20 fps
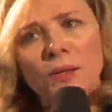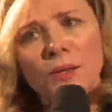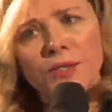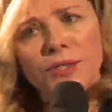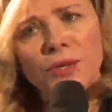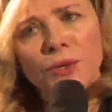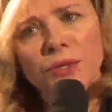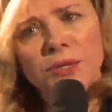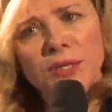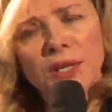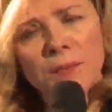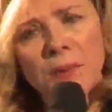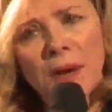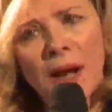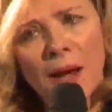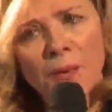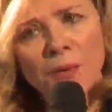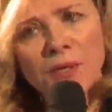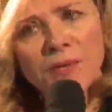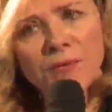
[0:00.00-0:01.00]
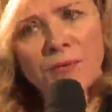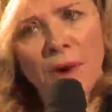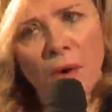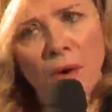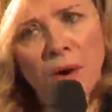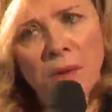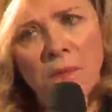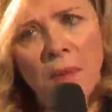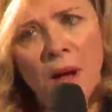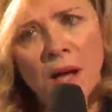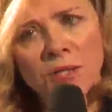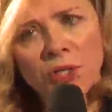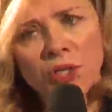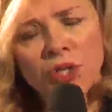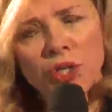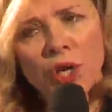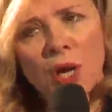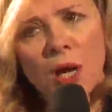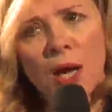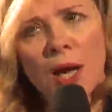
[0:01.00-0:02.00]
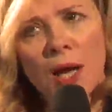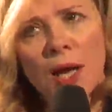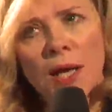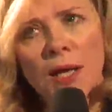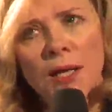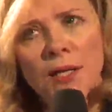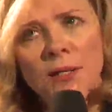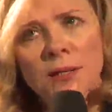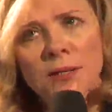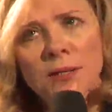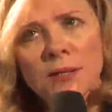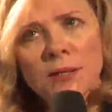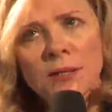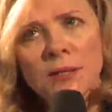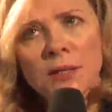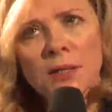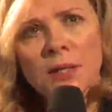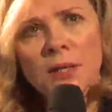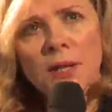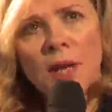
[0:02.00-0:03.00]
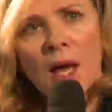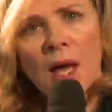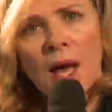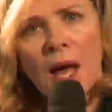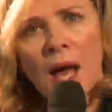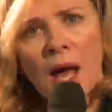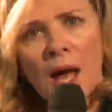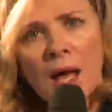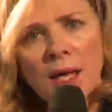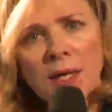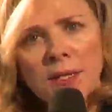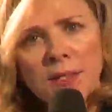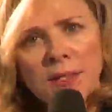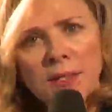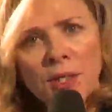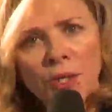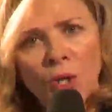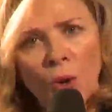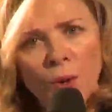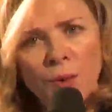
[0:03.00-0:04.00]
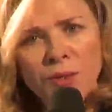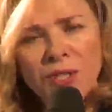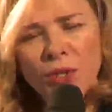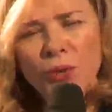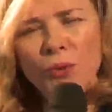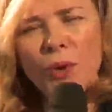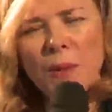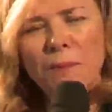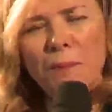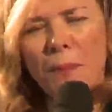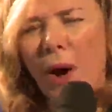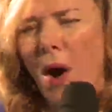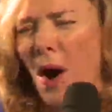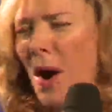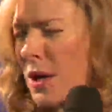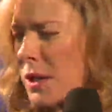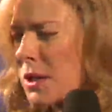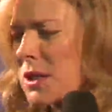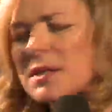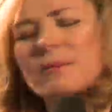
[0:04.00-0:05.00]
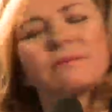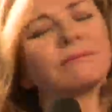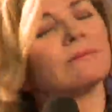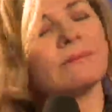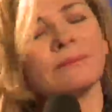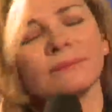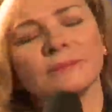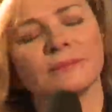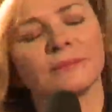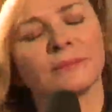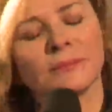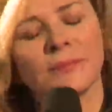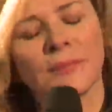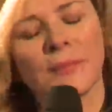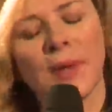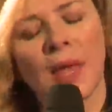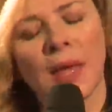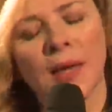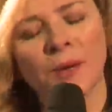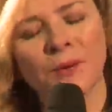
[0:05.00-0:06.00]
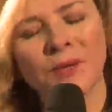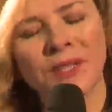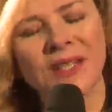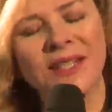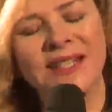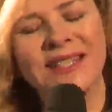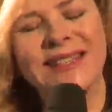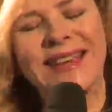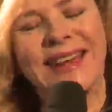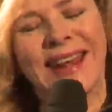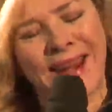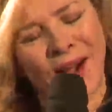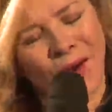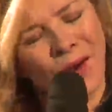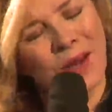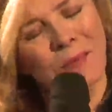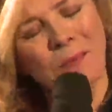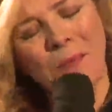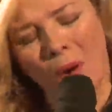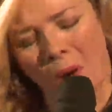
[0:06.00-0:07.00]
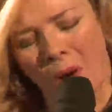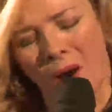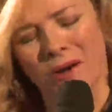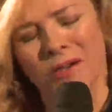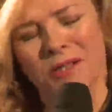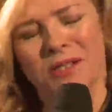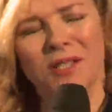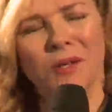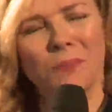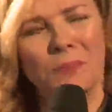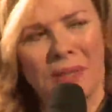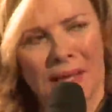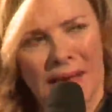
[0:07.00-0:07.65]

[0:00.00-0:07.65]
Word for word: It also did, but I was very much, uh, you know, it was a great part, and it was a scary part to